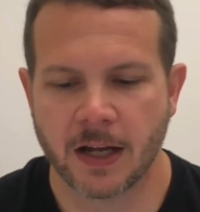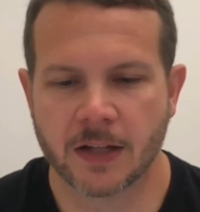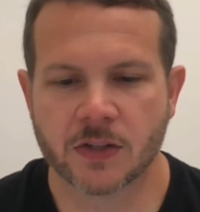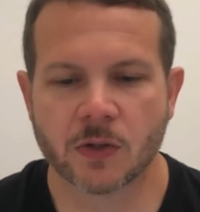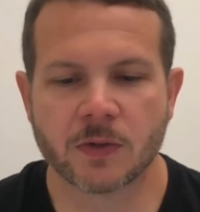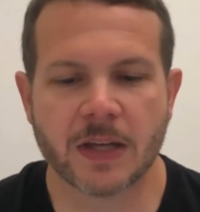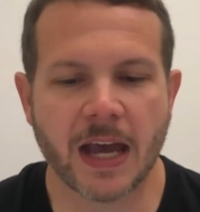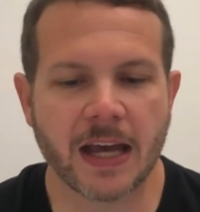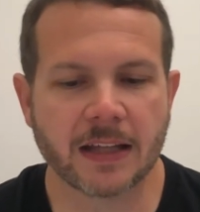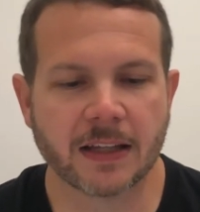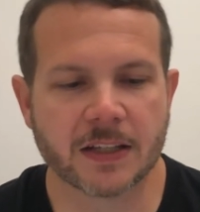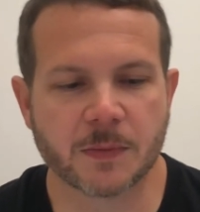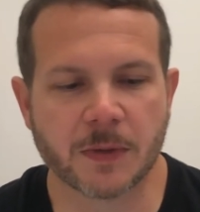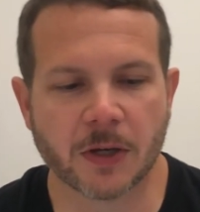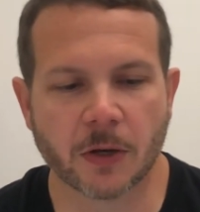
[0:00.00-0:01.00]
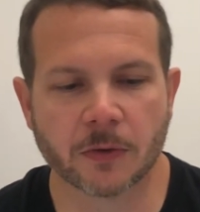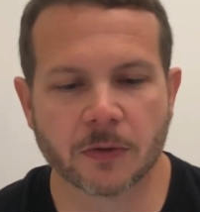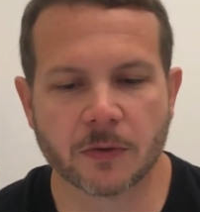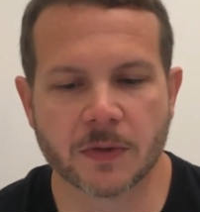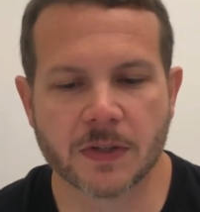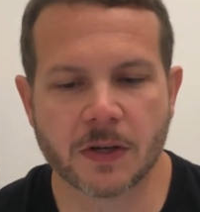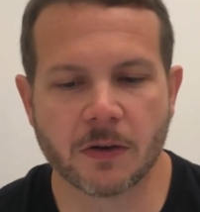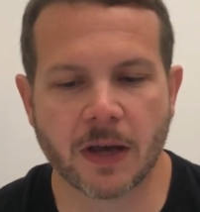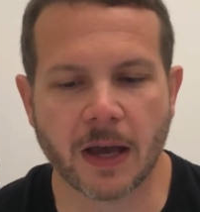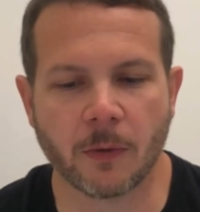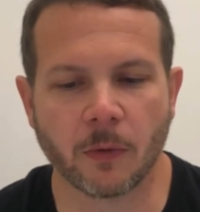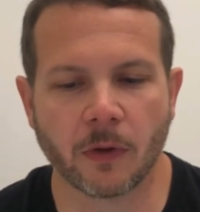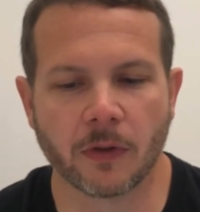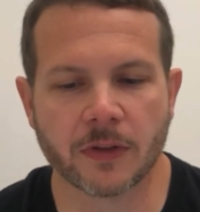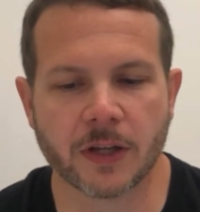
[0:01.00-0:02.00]
And so Yang lets me go through and say, okay,
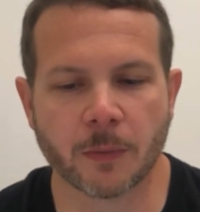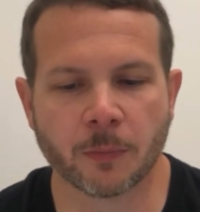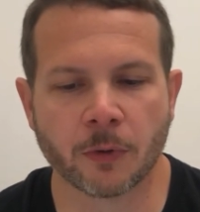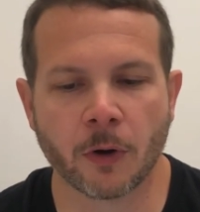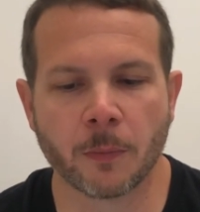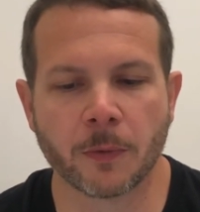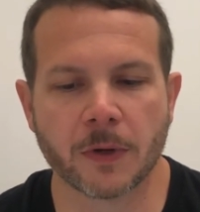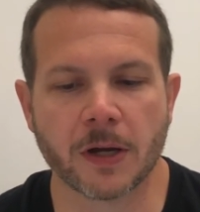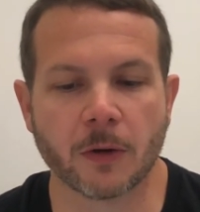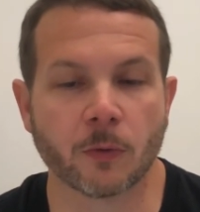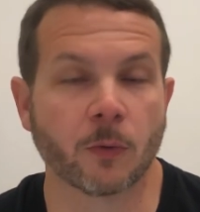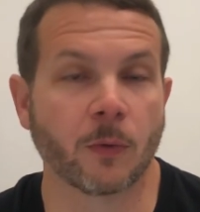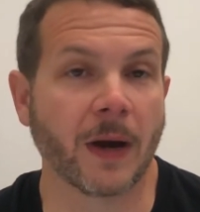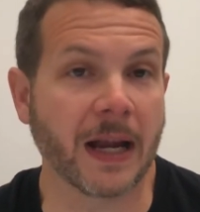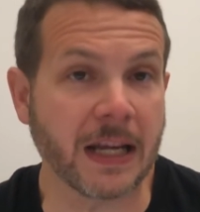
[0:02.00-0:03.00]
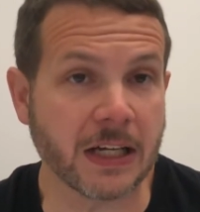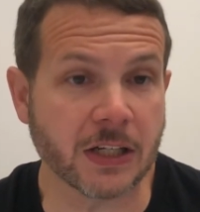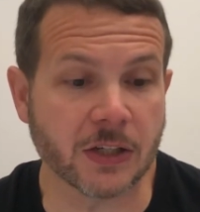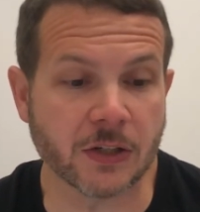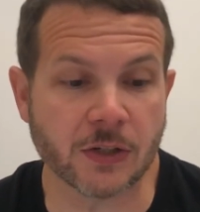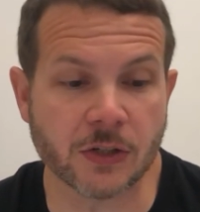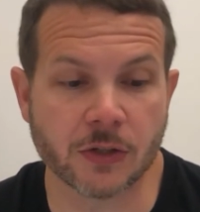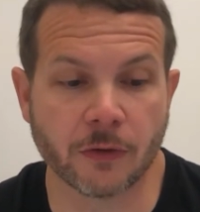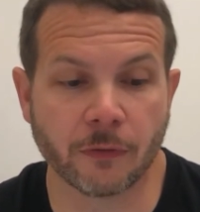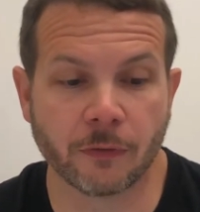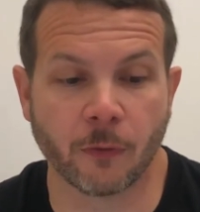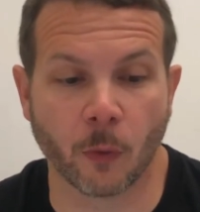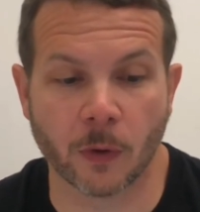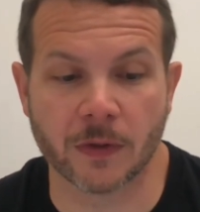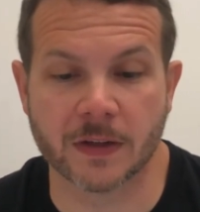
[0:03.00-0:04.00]
well, the appropriate range
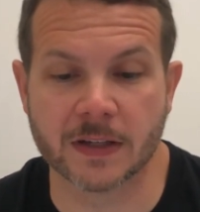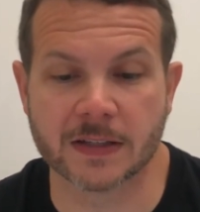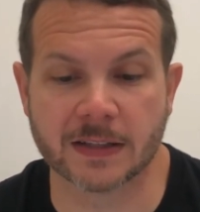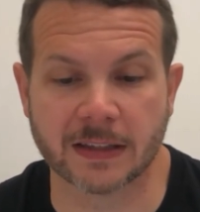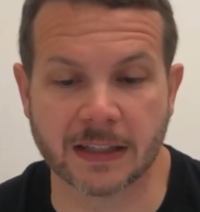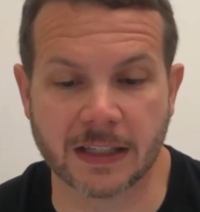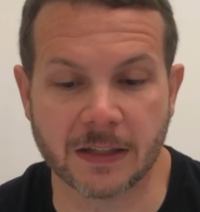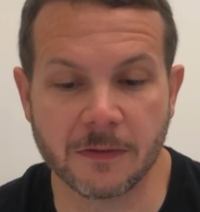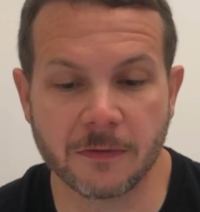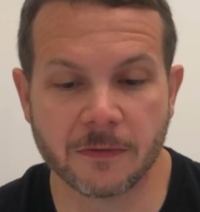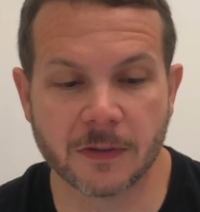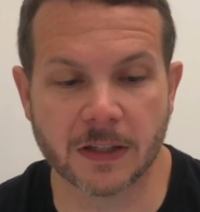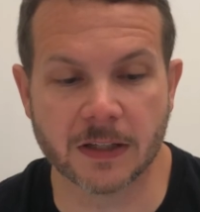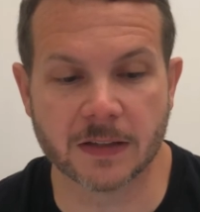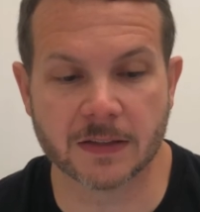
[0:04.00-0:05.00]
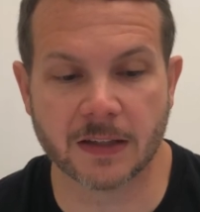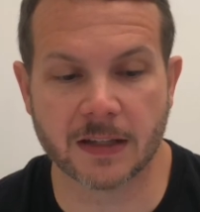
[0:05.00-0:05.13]
for this leaf is,